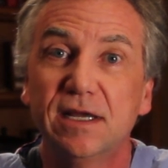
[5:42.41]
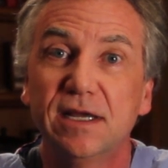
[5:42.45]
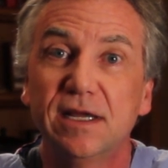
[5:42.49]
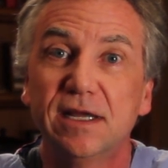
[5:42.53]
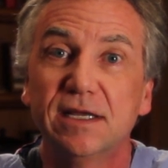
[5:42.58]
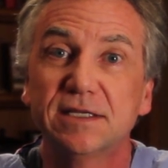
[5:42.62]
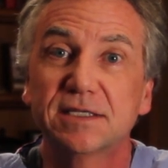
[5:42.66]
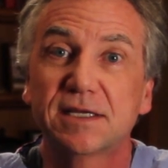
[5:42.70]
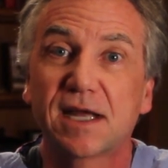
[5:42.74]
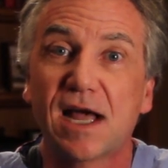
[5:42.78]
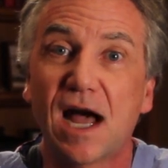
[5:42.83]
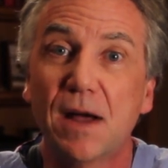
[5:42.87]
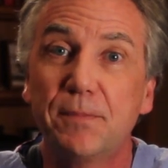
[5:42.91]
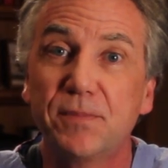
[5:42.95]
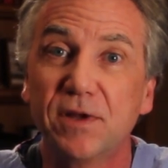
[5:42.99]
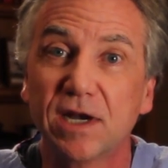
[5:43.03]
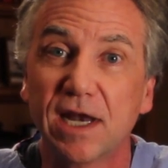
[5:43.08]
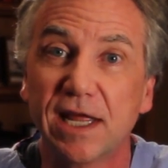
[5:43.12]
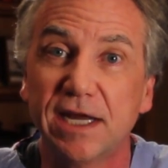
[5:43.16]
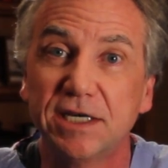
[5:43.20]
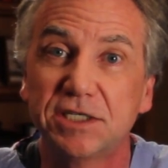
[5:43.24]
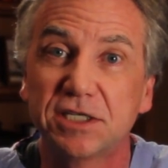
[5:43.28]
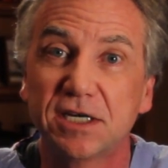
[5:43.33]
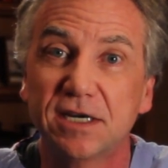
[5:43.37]
is
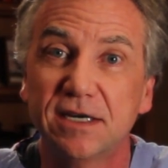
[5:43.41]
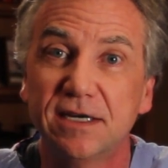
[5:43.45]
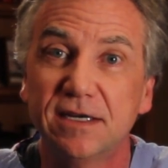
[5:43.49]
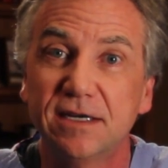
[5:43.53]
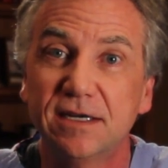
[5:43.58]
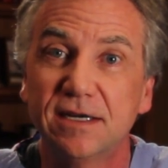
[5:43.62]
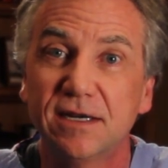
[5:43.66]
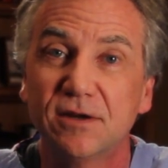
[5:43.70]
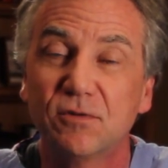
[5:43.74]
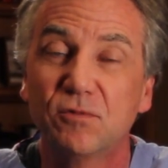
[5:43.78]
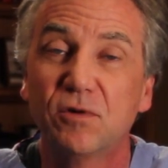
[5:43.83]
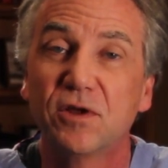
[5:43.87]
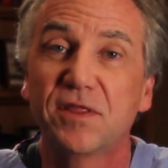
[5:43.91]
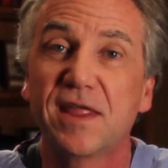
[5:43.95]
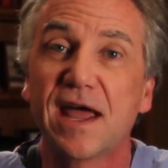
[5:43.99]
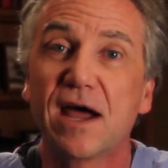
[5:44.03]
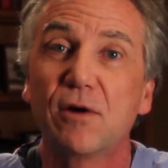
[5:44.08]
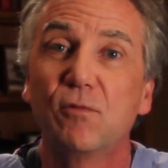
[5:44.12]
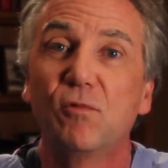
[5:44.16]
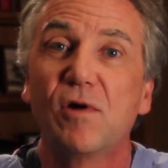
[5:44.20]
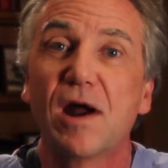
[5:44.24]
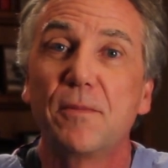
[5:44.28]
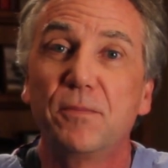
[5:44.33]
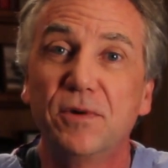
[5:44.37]
copulation
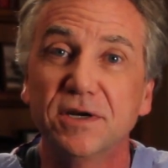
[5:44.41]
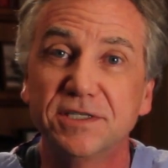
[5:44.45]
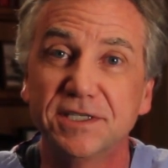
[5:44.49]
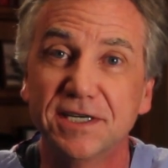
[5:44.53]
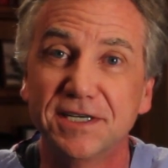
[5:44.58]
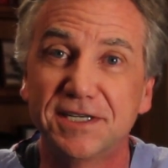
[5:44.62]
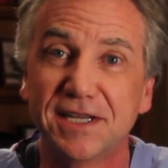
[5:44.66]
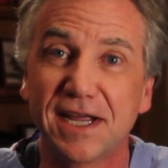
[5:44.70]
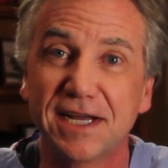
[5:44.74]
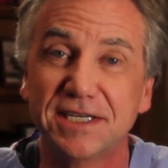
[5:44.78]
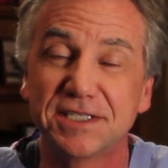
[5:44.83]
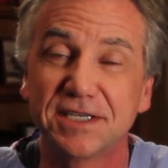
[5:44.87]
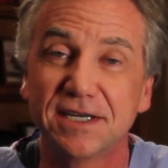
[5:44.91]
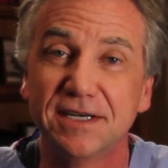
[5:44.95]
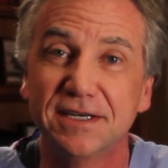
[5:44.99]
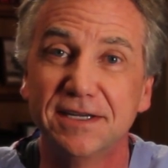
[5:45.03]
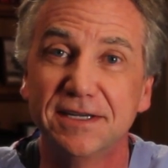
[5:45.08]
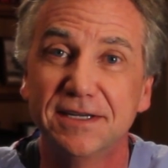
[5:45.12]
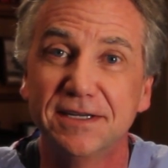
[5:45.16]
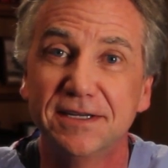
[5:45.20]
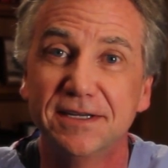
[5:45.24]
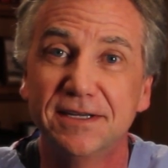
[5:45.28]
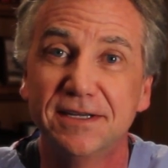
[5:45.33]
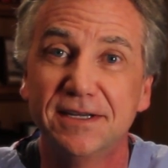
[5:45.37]
without representation.
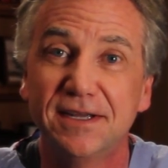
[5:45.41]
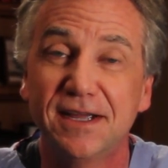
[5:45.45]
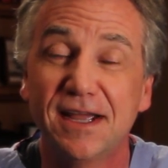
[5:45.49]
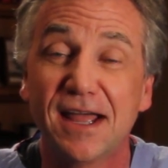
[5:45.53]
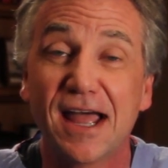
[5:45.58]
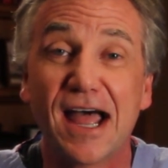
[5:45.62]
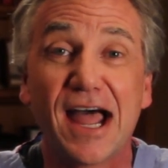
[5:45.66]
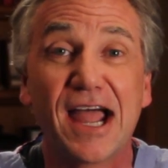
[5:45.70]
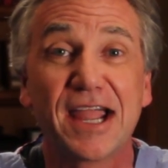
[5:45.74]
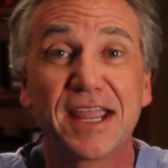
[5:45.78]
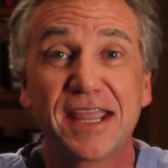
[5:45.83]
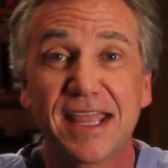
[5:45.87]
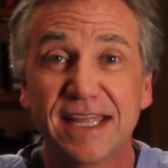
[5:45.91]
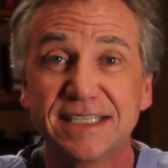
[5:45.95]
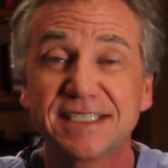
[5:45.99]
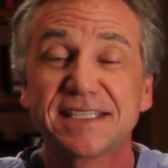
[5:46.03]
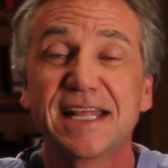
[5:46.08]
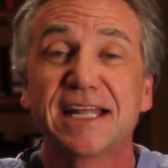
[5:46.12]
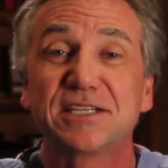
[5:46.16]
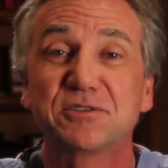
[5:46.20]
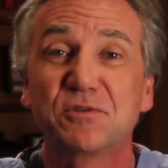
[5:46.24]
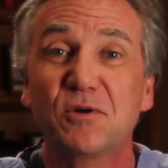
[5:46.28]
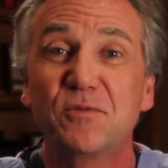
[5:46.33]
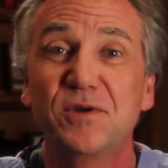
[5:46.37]
I guess
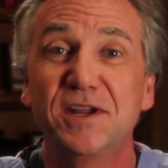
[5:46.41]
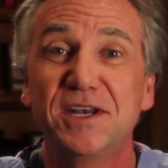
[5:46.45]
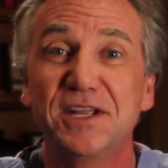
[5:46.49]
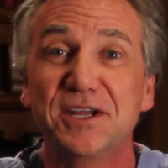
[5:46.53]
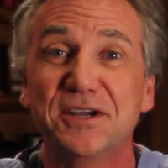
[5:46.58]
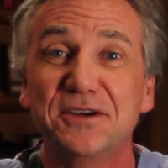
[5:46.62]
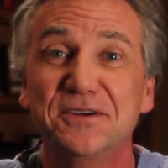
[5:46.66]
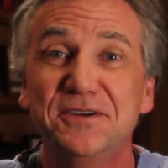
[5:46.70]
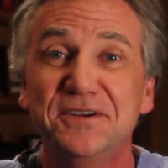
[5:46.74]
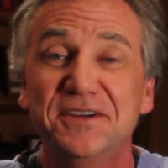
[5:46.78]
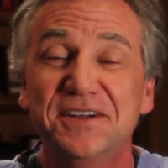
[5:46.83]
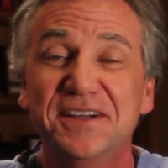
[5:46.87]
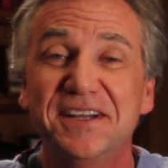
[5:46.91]
that's what we do.